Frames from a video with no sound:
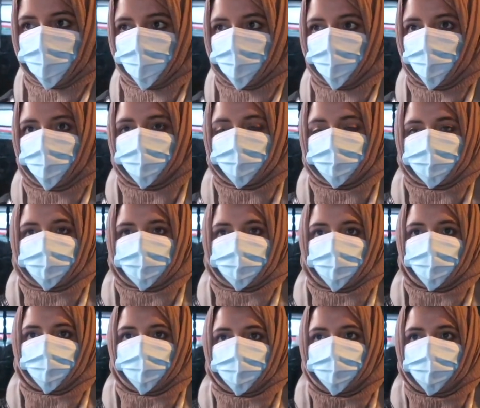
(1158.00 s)
um, on the opposite
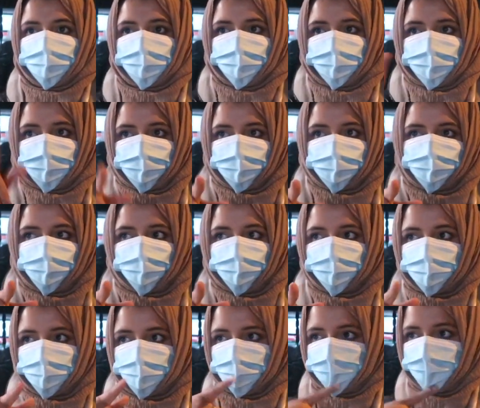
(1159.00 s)
side, and then they've
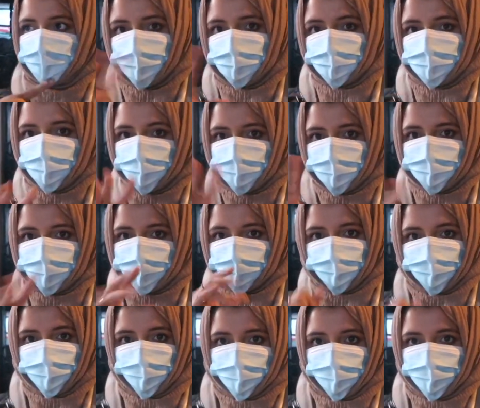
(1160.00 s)
got the place where they're making
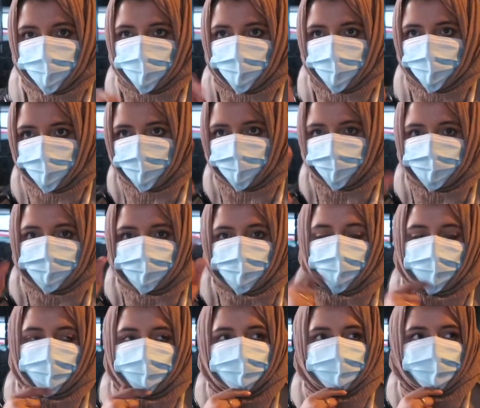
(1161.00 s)
the food on this
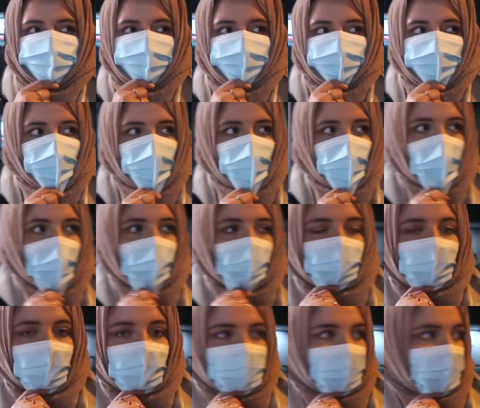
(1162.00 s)
side. We
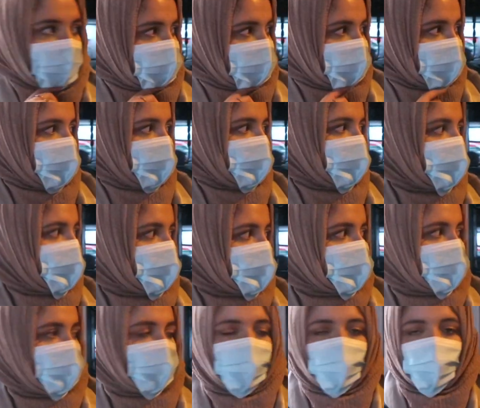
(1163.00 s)
had to get a taxi here,
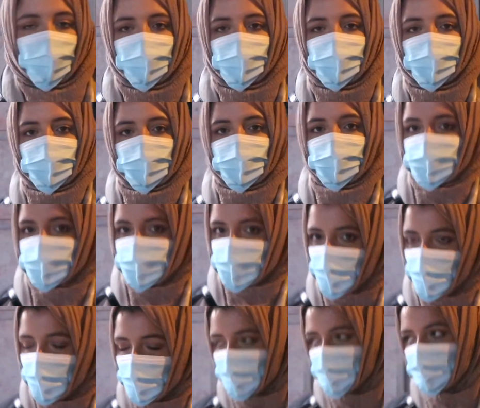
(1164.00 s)
so now we're like, do we
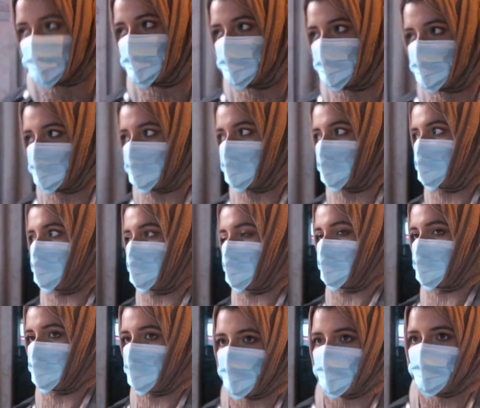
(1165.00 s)
stay, do we
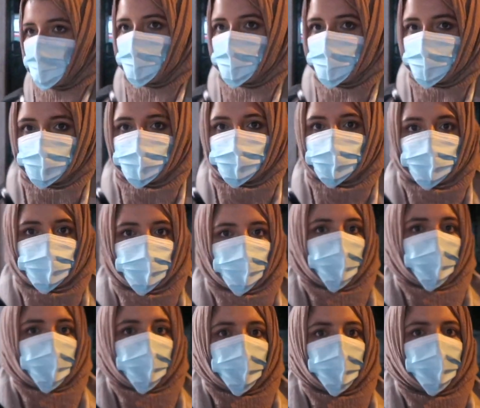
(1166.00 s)
wait, do we
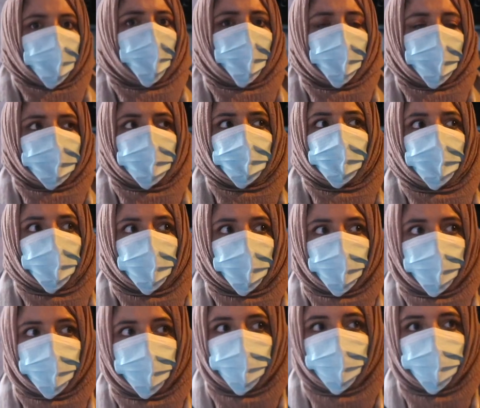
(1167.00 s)
try it? Apparently it's got
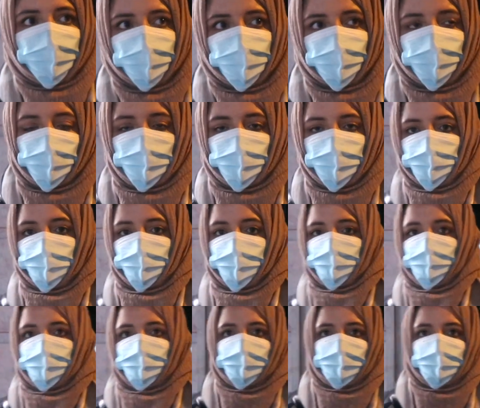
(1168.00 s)
really really good
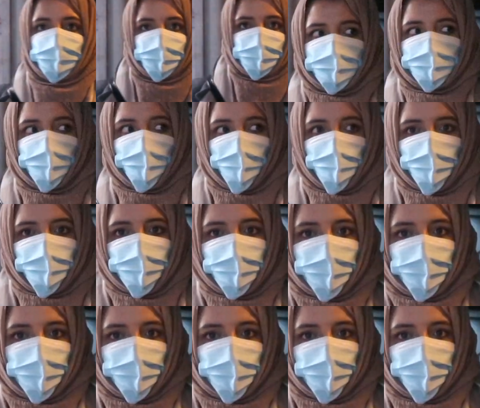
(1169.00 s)
reviews, but